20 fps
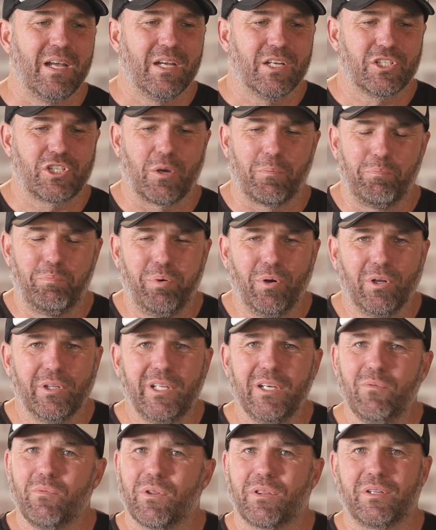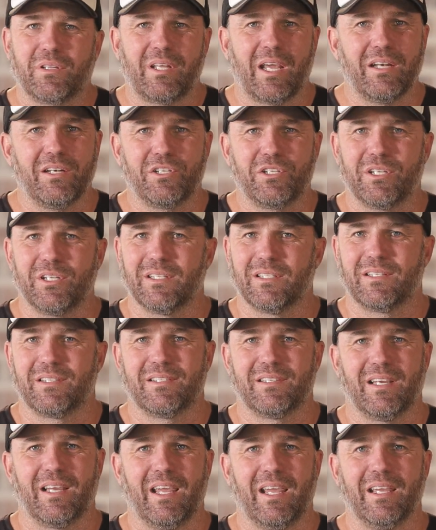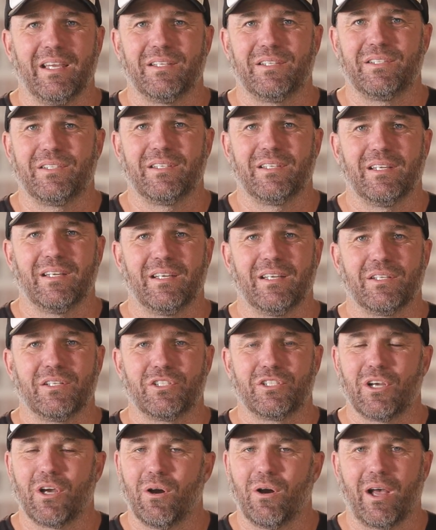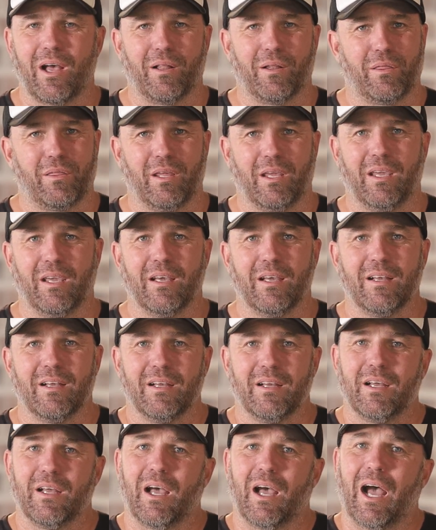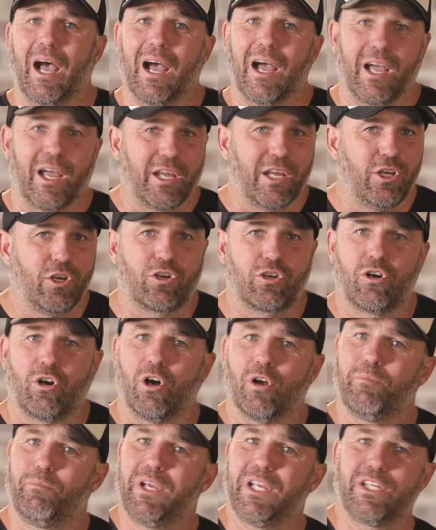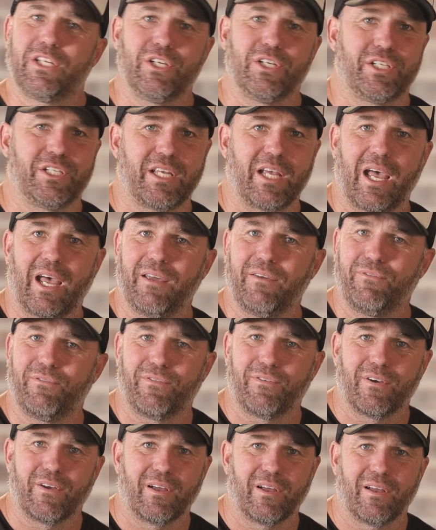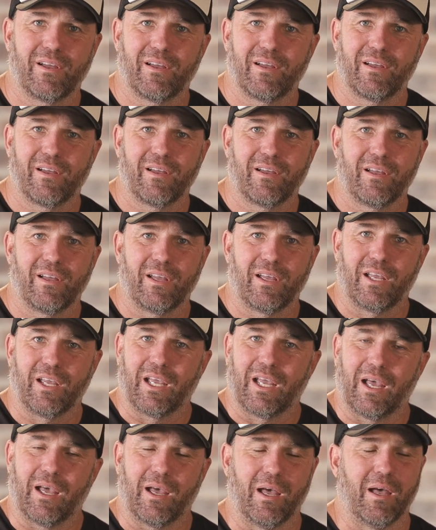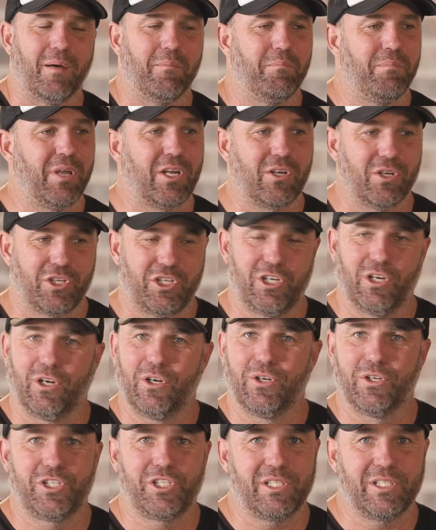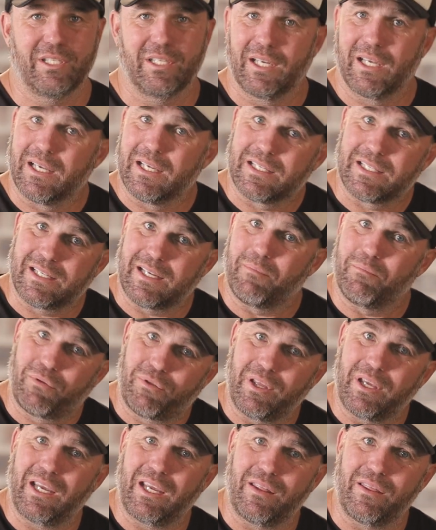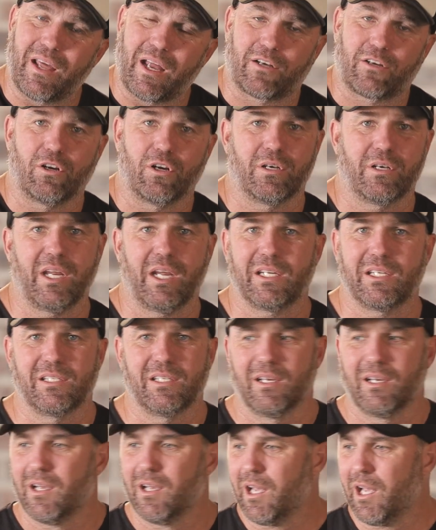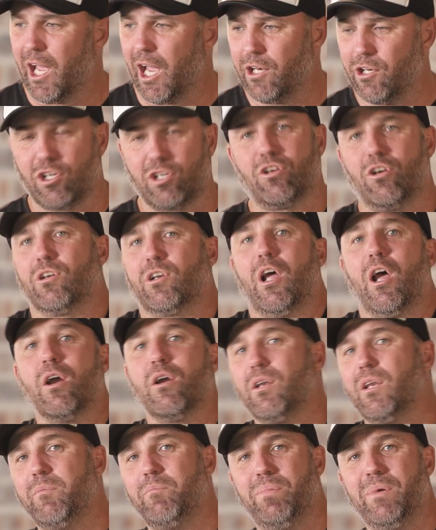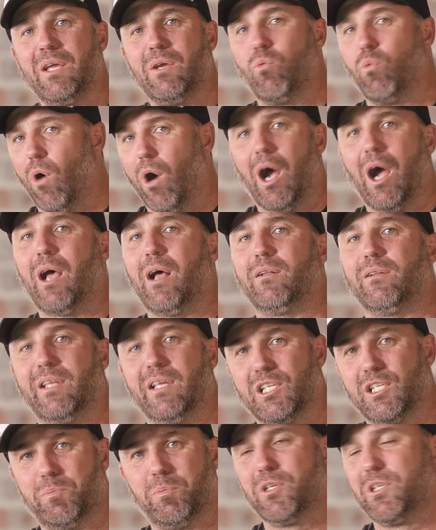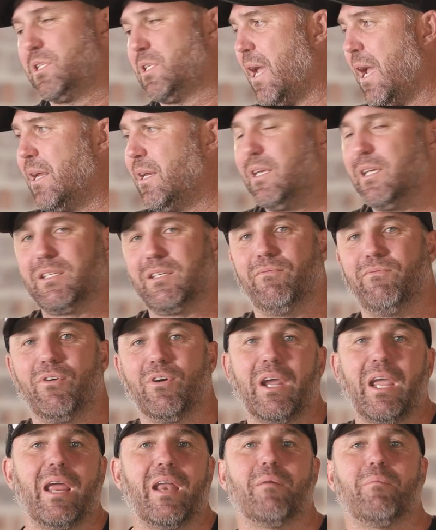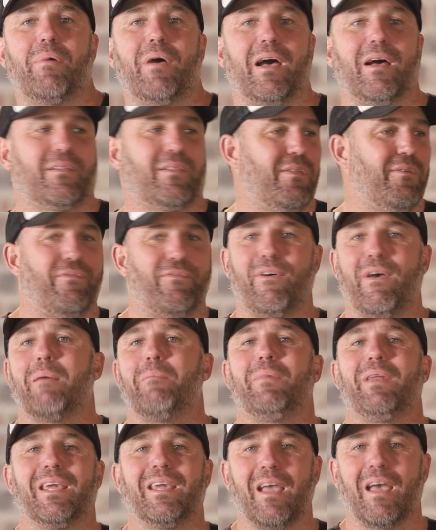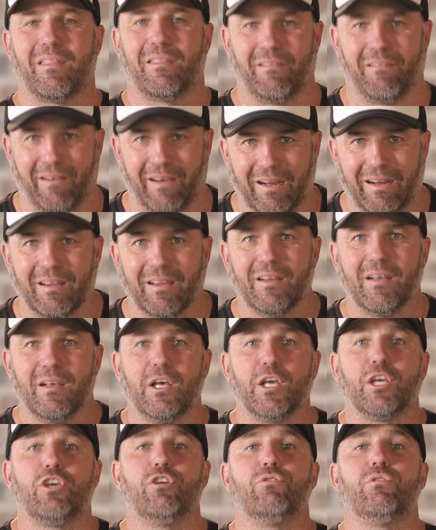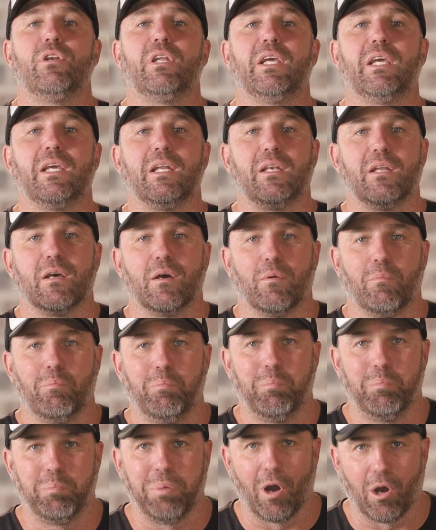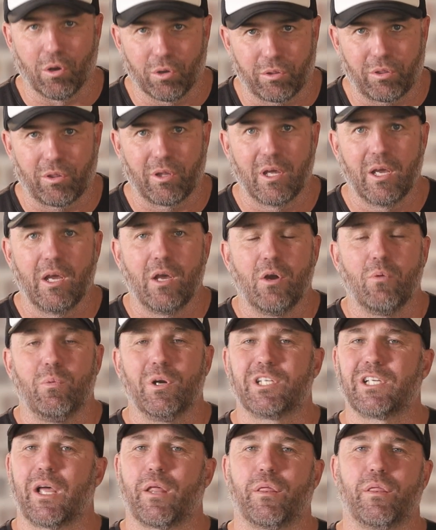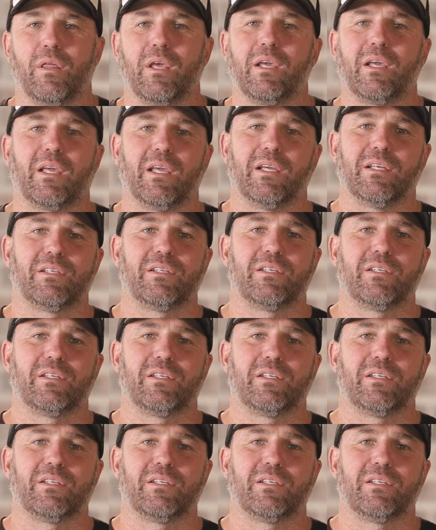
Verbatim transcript: So building with tensions is so healthy. You can't be too safe because you lose something in that context. And you can't only be wild and spontaneous and forget about the family gathering. You need both, which I think